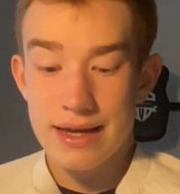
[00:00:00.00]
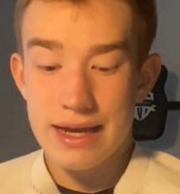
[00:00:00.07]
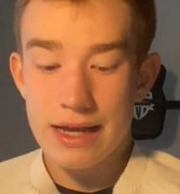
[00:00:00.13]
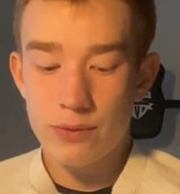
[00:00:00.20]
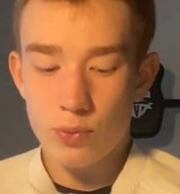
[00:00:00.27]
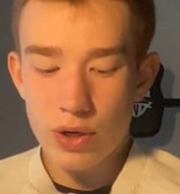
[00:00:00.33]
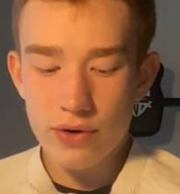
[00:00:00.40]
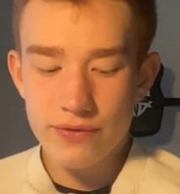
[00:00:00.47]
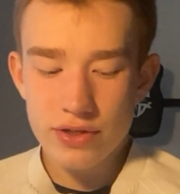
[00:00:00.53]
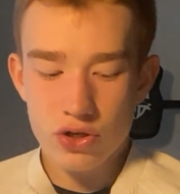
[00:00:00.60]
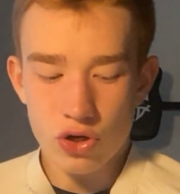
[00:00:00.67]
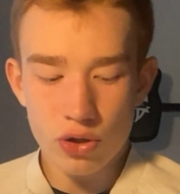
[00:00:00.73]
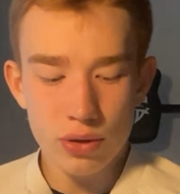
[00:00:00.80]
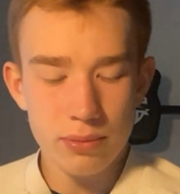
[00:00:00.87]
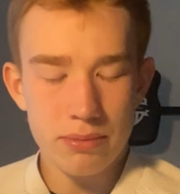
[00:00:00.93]
And one of the
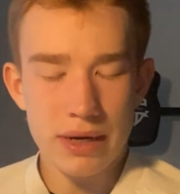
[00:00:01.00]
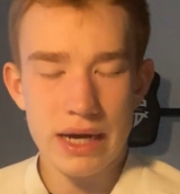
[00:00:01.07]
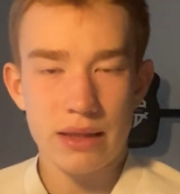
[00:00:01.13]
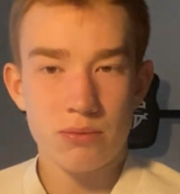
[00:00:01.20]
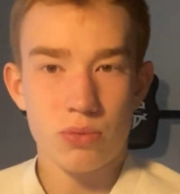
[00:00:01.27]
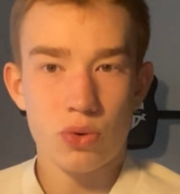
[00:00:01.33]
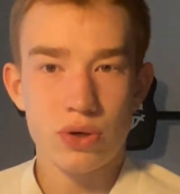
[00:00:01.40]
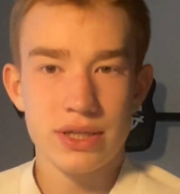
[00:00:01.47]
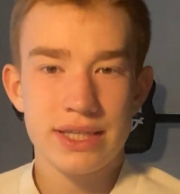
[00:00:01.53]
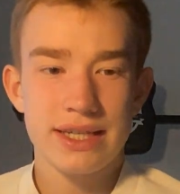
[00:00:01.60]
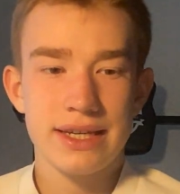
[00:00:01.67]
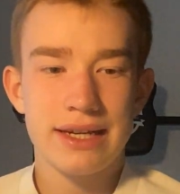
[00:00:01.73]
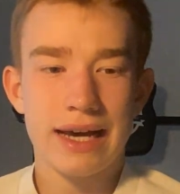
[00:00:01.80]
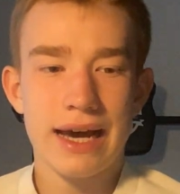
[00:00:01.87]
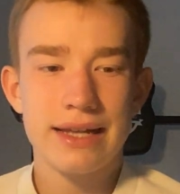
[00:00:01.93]
Columbine boys,
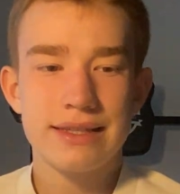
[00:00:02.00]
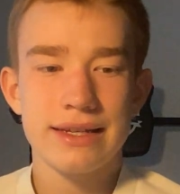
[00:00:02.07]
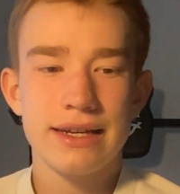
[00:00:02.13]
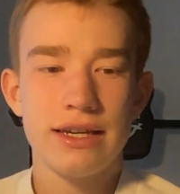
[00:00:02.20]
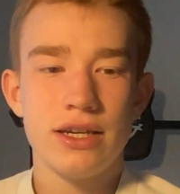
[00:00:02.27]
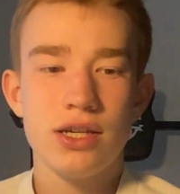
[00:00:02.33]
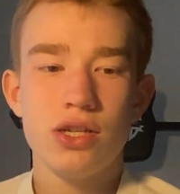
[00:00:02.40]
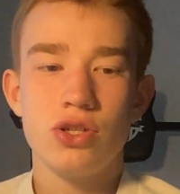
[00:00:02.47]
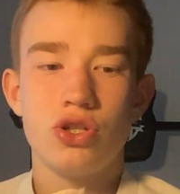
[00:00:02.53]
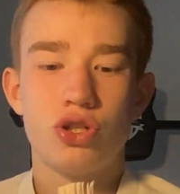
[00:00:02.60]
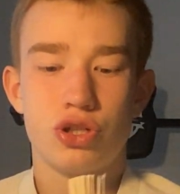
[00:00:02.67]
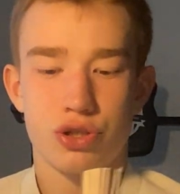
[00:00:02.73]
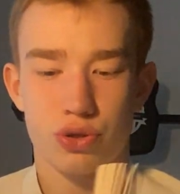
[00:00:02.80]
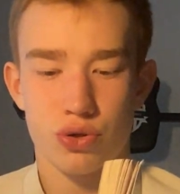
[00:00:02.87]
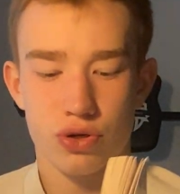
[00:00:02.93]
he had a
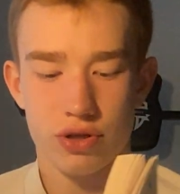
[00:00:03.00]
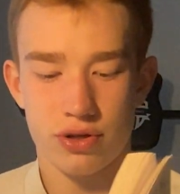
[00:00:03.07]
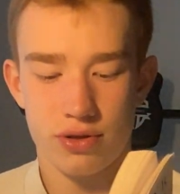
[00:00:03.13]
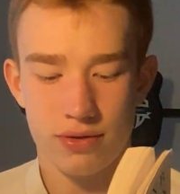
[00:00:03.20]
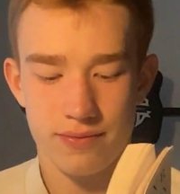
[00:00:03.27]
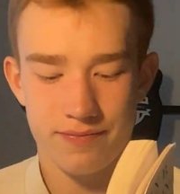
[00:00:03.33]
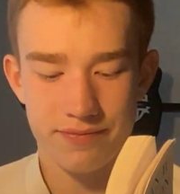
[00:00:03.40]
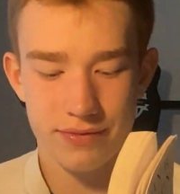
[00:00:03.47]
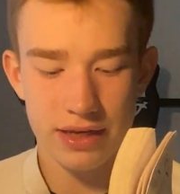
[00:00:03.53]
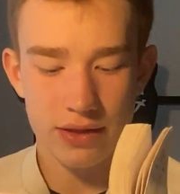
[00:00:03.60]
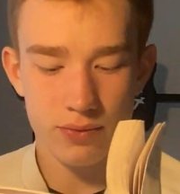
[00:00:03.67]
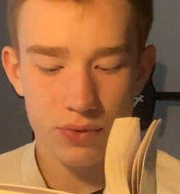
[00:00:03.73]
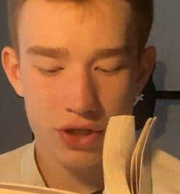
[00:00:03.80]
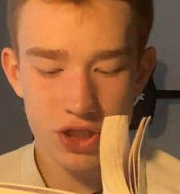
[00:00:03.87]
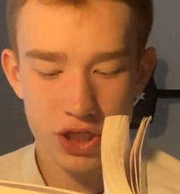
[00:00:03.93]
journal
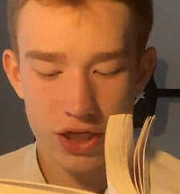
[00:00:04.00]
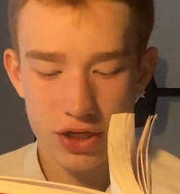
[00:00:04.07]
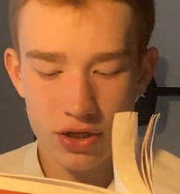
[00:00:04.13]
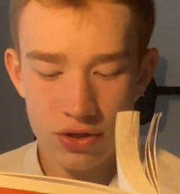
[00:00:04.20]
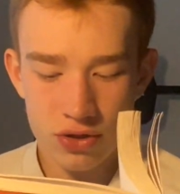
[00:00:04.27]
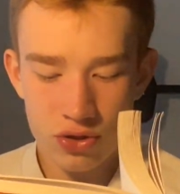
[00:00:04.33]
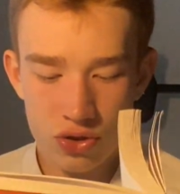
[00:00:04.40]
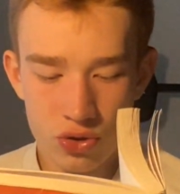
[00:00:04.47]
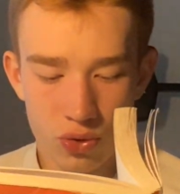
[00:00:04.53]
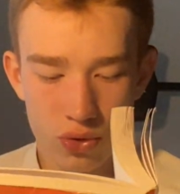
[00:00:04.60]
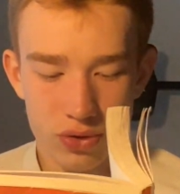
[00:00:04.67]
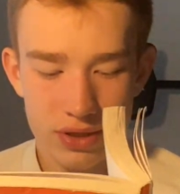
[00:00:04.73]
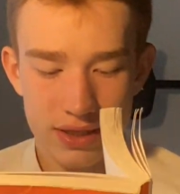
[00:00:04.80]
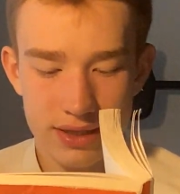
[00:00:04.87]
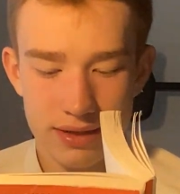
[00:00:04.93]
in which he
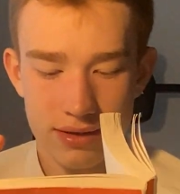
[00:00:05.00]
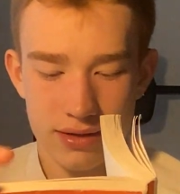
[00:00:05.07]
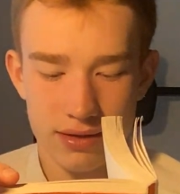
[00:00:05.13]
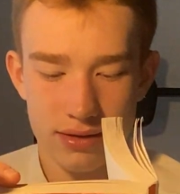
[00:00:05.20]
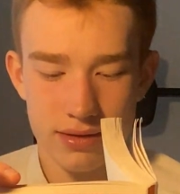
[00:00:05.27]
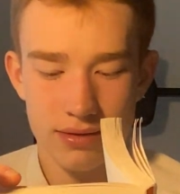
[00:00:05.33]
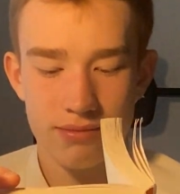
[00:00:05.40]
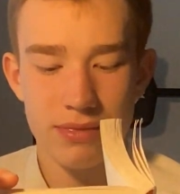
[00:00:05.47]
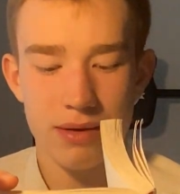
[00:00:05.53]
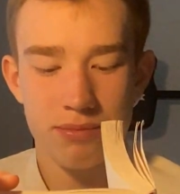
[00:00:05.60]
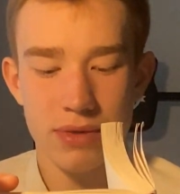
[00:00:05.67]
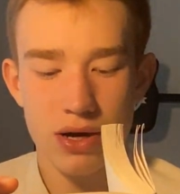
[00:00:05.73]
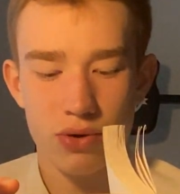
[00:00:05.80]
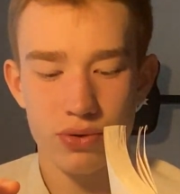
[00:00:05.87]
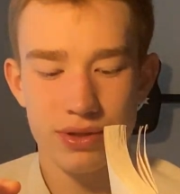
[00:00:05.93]
talked
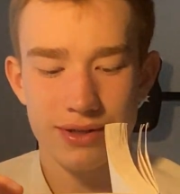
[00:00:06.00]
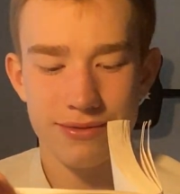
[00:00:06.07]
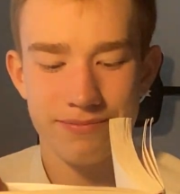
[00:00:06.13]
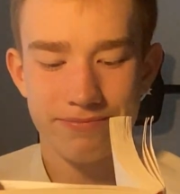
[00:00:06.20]
about